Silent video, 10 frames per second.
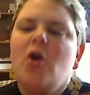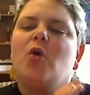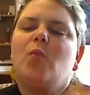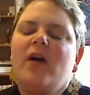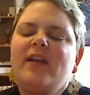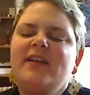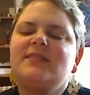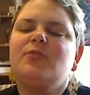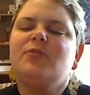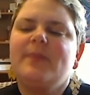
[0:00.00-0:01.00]
One is
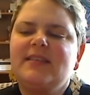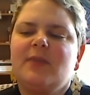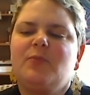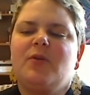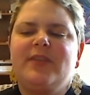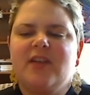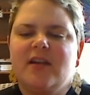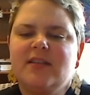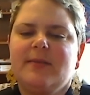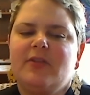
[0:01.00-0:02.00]
more based on what we
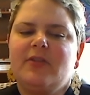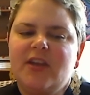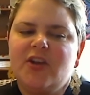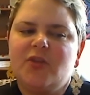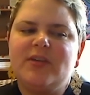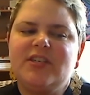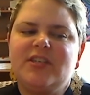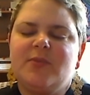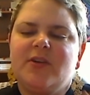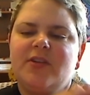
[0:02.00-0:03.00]
talked about here, which is
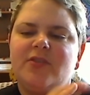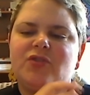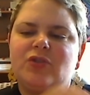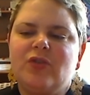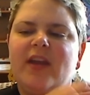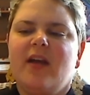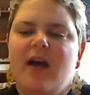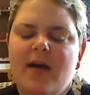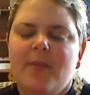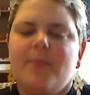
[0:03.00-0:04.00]
where you straight
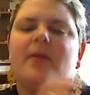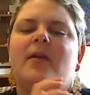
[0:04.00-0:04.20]
up